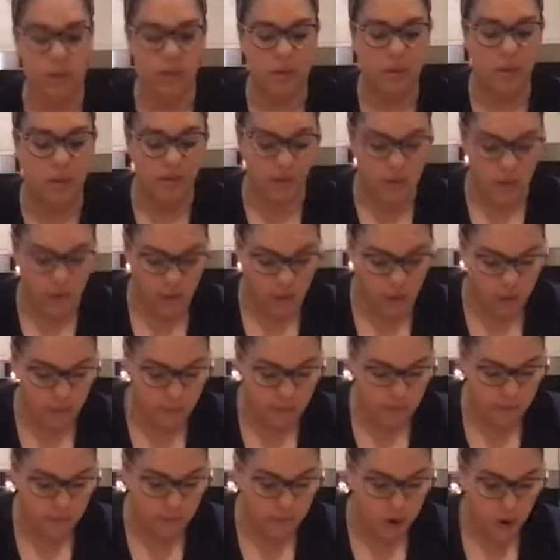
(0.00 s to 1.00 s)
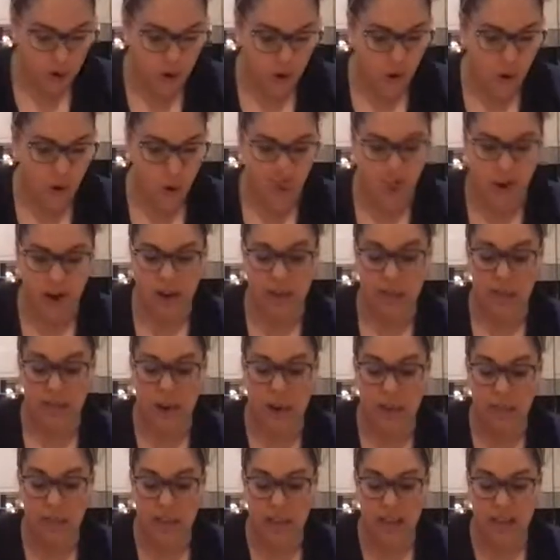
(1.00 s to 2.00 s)
So if you wanna use a bowl and a
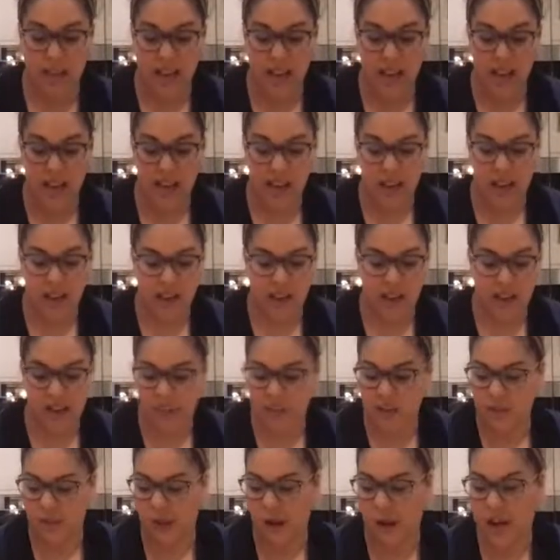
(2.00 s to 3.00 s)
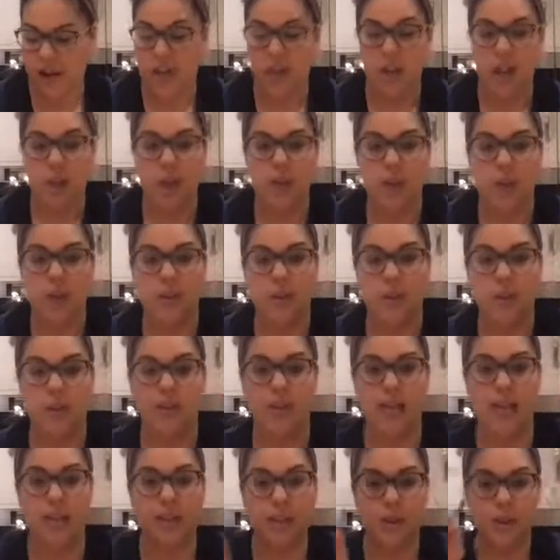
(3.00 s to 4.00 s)
ramekin, that's fine. You just
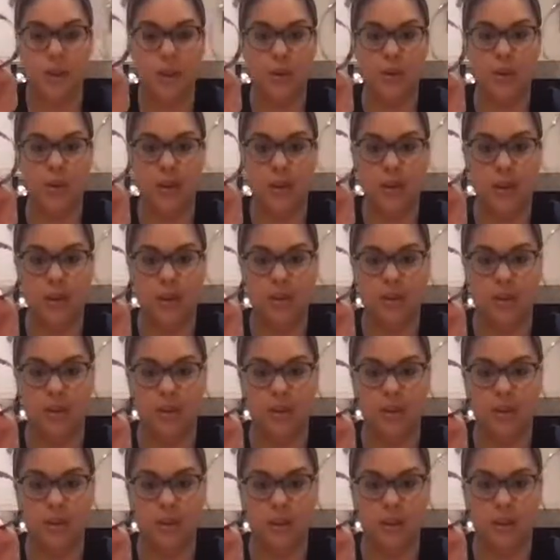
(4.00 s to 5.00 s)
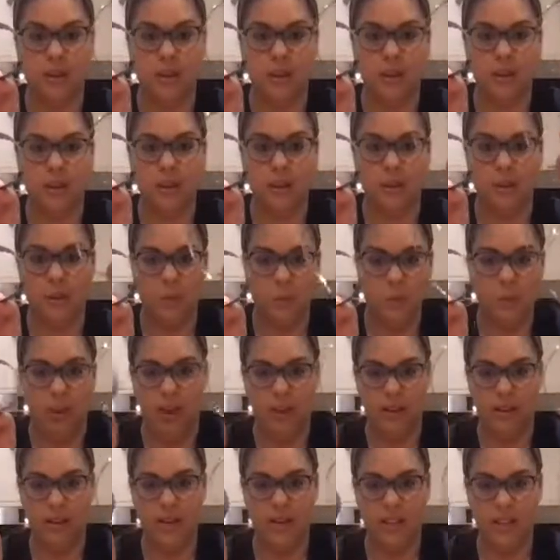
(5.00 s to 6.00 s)
need 2 circles,
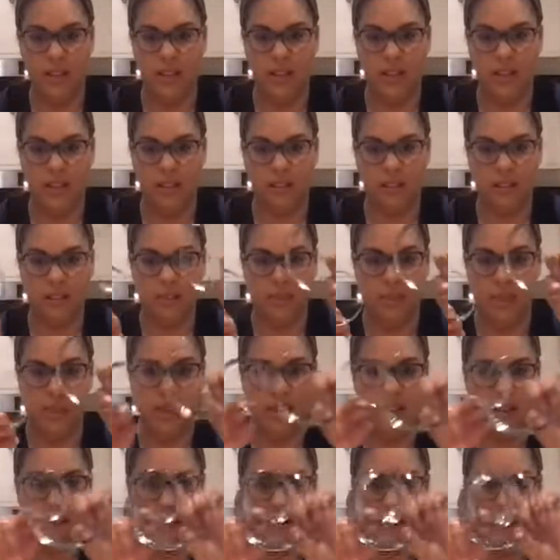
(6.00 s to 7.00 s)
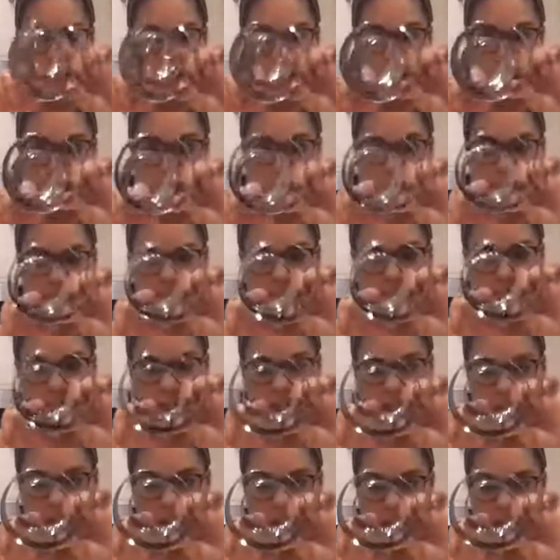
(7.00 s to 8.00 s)
one that is bigger than the other.
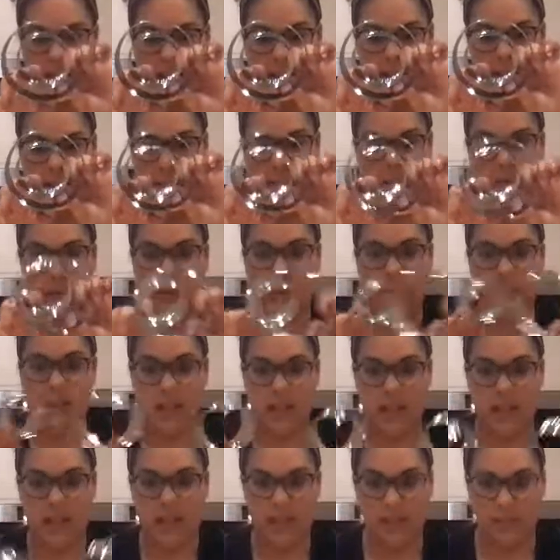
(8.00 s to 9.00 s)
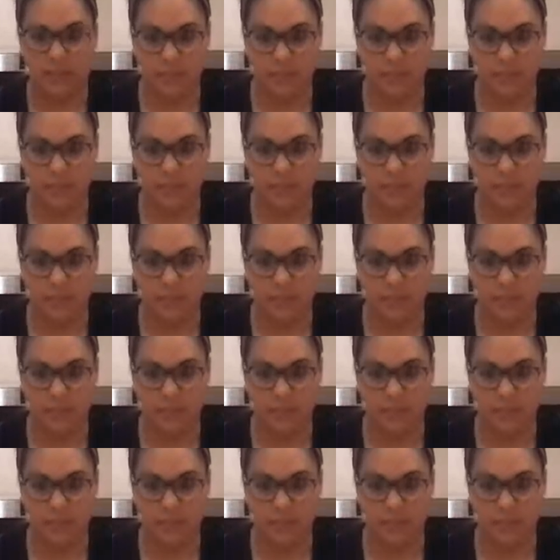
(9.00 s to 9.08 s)
Okay, that's all you need.